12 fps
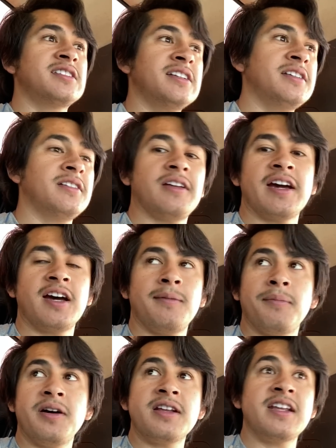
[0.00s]
it. I got
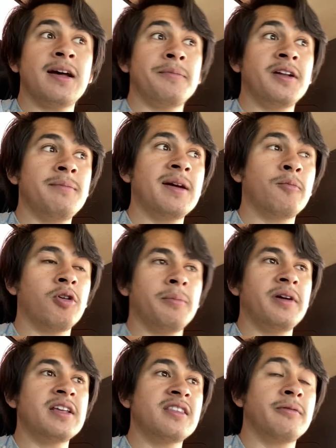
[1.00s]
money, and I'm going to make more
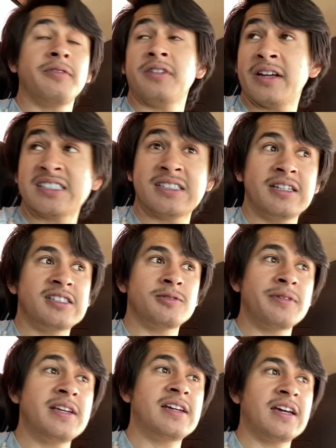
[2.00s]
money the rest of this
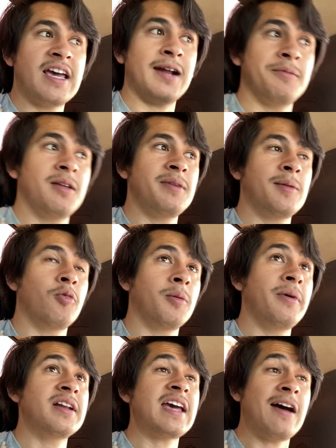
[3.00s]
week, and I'm going to make more
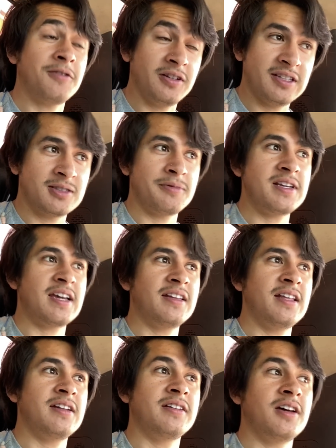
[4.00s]
money after this week. And
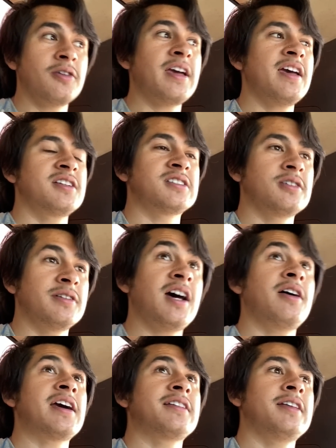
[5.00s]
then, okay, so now
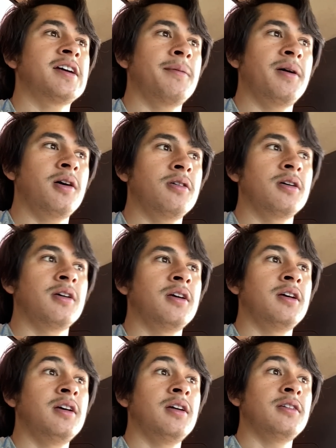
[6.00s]
I can think about
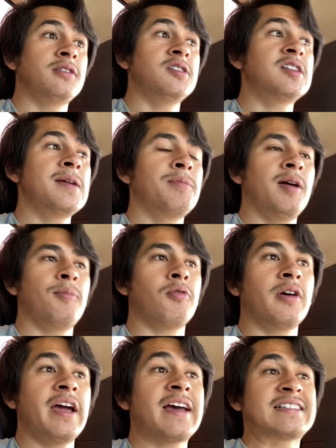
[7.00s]
the deeper,
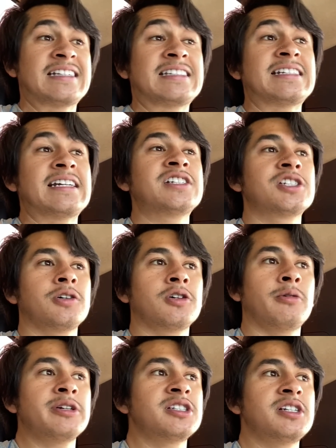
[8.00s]
more existential
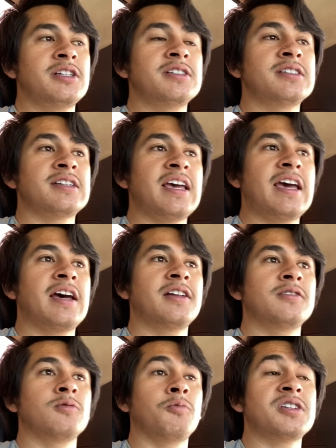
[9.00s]
questions
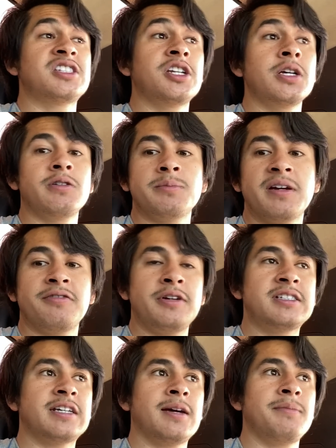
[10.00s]
and what to do with my free
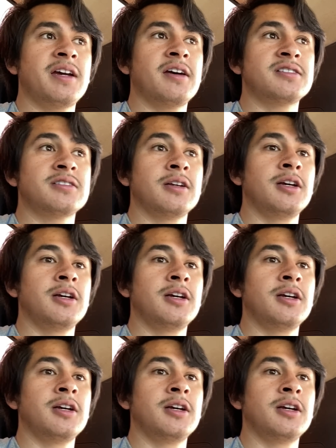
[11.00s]
time, because